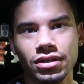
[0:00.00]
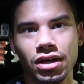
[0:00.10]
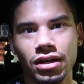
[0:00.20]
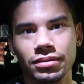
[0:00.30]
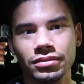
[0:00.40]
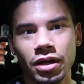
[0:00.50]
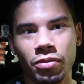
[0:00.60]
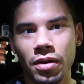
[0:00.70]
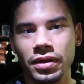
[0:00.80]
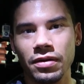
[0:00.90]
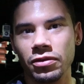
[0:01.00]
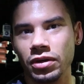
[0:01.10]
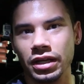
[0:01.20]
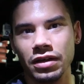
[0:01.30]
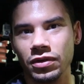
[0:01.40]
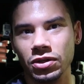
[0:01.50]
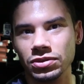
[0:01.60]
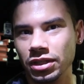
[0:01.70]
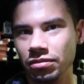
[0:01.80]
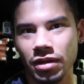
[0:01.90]
I'll probably never really even
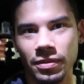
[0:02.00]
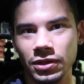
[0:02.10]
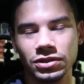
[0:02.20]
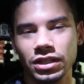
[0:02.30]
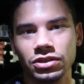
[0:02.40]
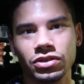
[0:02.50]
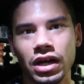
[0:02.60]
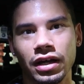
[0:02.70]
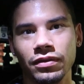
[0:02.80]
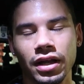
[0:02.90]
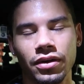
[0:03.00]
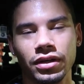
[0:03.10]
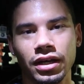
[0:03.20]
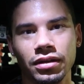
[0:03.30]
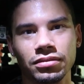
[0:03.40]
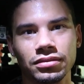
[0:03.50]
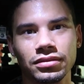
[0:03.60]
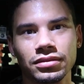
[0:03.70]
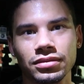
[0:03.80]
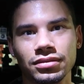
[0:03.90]
use it. Maybe use it at the track every now and again
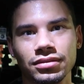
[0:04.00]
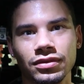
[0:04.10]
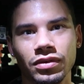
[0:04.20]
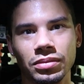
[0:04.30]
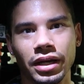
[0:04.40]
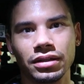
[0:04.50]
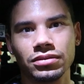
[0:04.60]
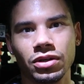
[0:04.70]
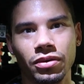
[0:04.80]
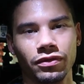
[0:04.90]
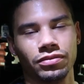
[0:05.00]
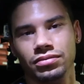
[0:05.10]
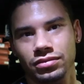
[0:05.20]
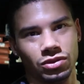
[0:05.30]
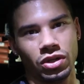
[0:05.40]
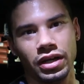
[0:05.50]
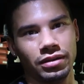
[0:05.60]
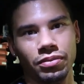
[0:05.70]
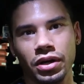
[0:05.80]
if I'm like going, trying to